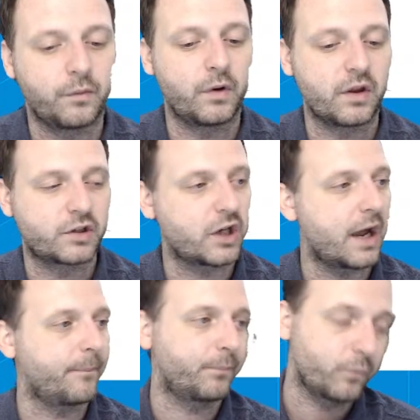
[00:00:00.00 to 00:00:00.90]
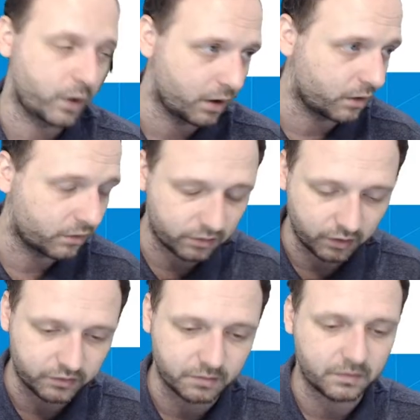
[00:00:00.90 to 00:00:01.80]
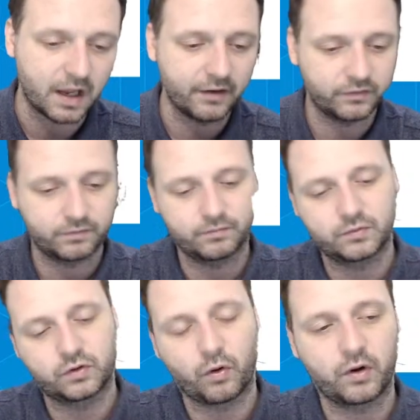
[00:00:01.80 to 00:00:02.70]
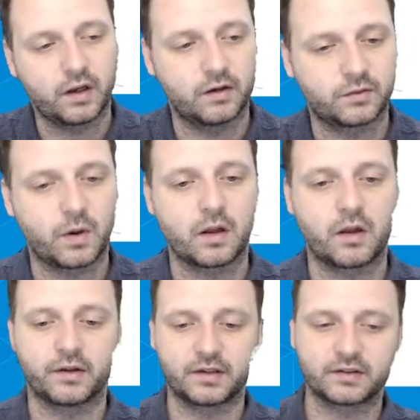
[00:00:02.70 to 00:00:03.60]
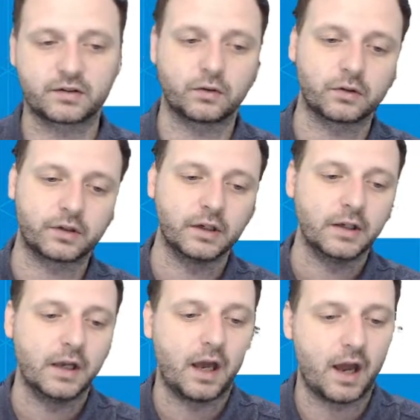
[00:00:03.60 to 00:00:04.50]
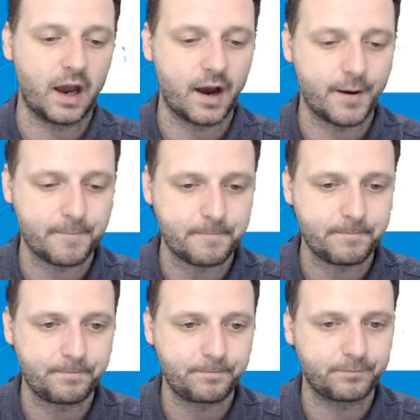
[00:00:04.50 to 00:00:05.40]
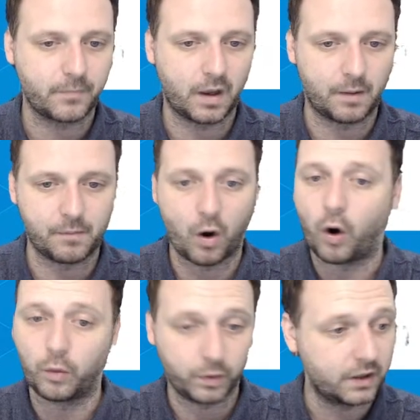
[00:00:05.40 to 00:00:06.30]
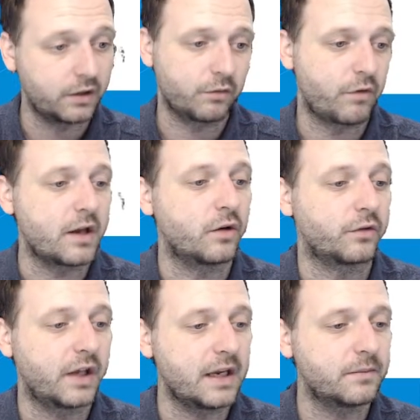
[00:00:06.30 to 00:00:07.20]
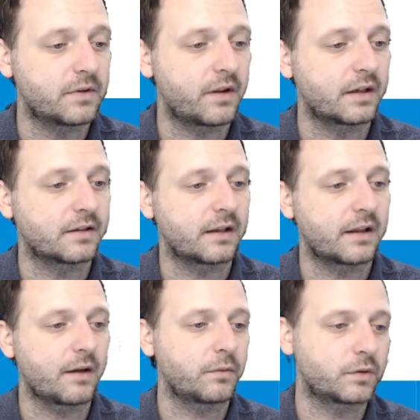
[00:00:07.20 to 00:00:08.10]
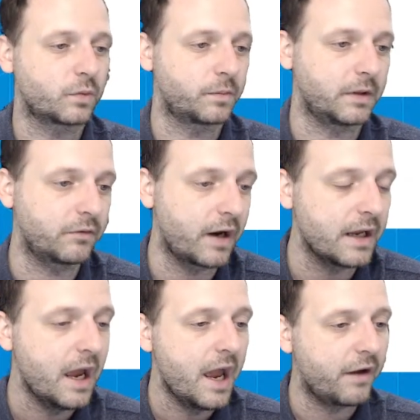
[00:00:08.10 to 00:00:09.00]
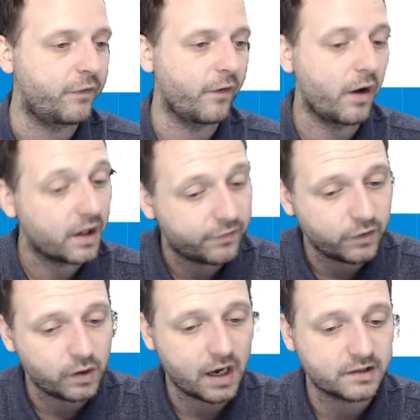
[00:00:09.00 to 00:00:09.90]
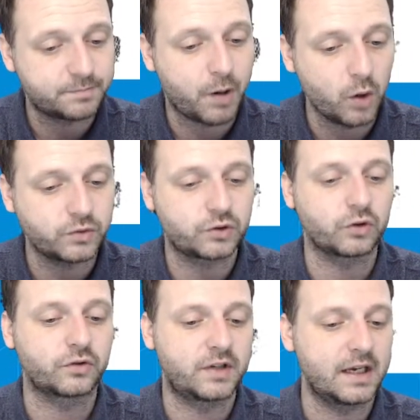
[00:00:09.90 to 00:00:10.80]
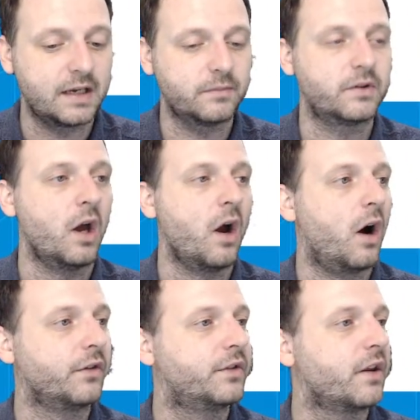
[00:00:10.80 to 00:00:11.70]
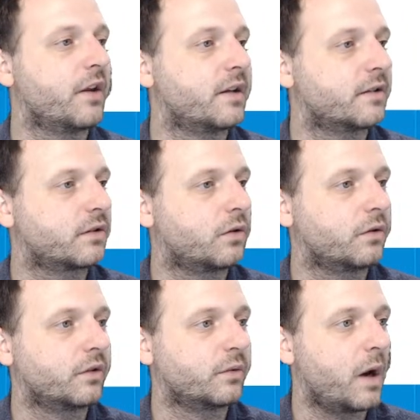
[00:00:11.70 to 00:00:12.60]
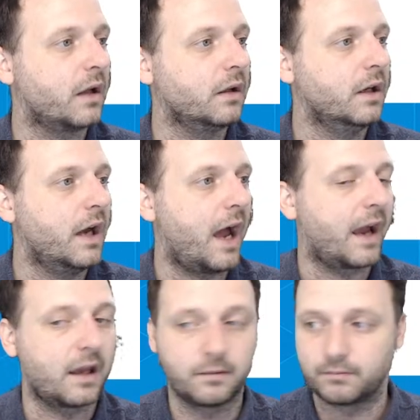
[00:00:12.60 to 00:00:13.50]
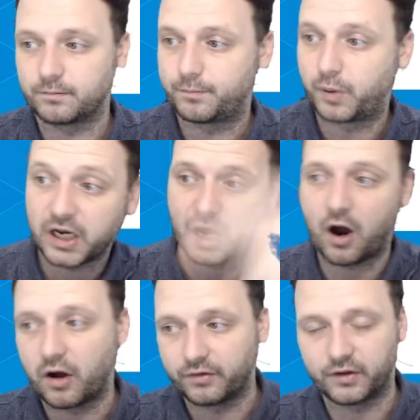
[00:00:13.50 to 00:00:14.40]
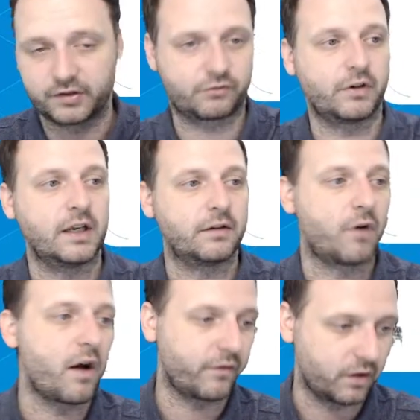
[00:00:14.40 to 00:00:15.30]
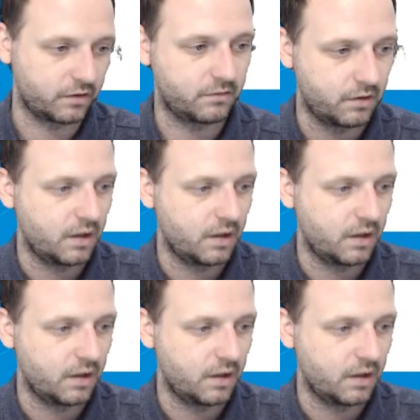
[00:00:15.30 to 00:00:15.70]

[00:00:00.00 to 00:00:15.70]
in the chat, we can do some live talking as well on the Discord, or we can do rate your teams and things like that, which would be great. If you guys post your teams onto the Discord as well, I can put it on the screen rather than